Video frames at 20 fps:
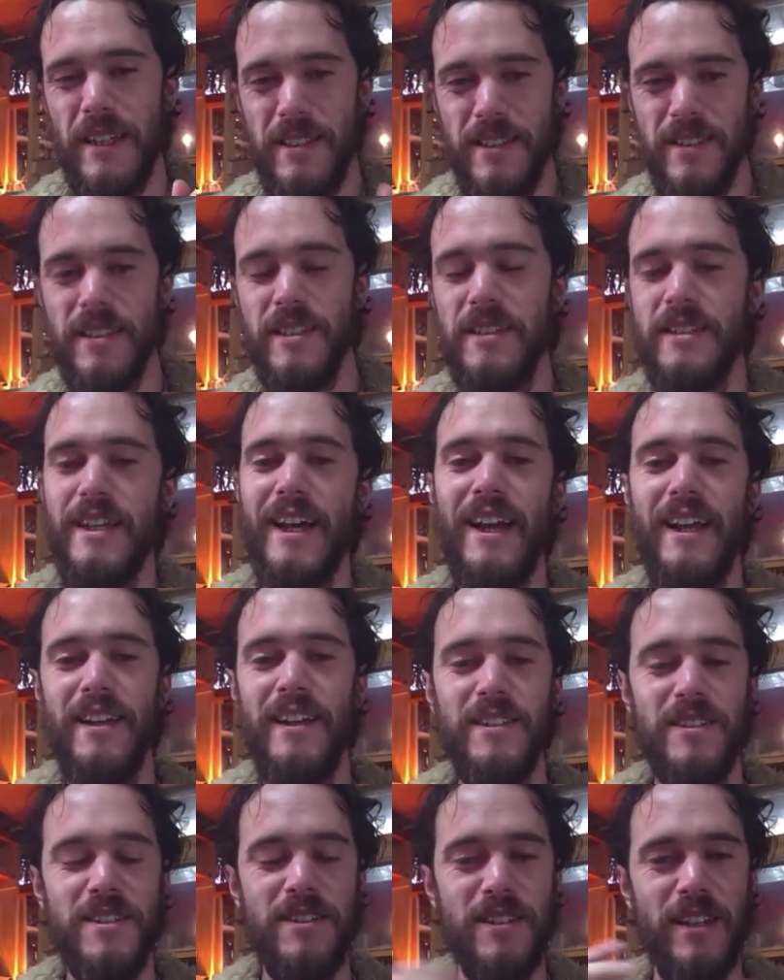
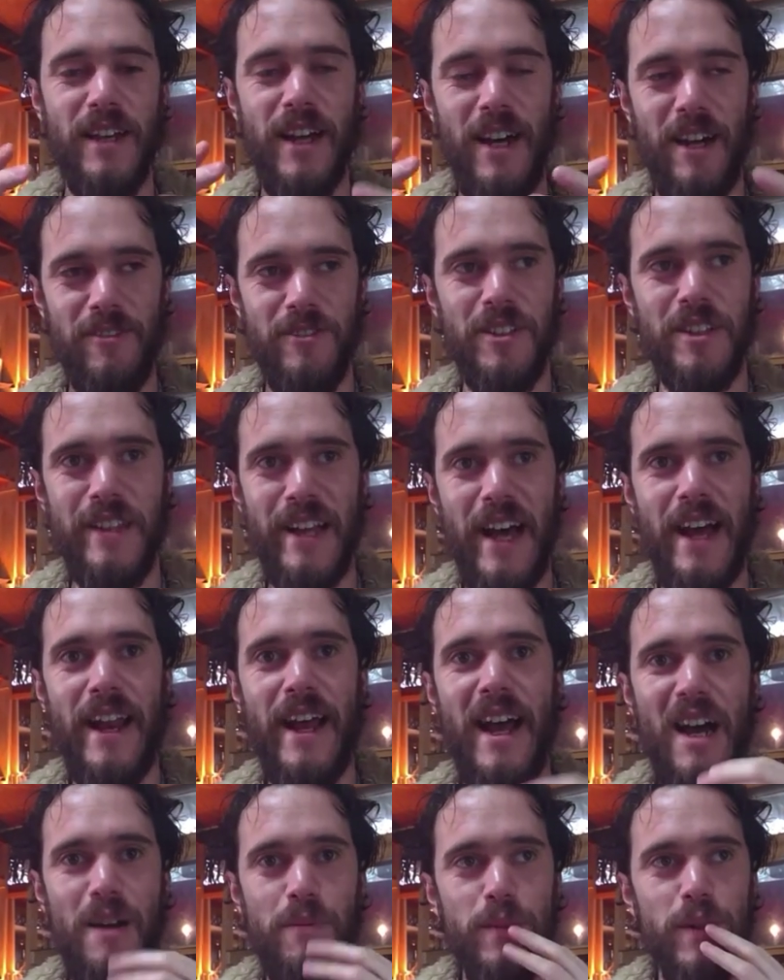instantaneously after that
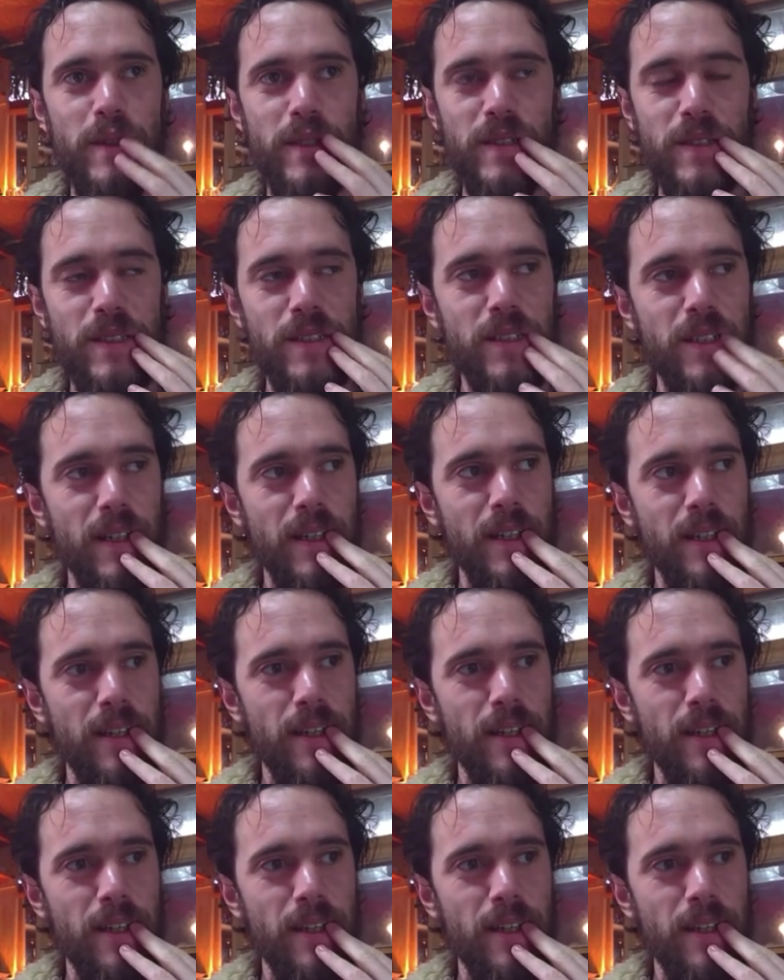happens,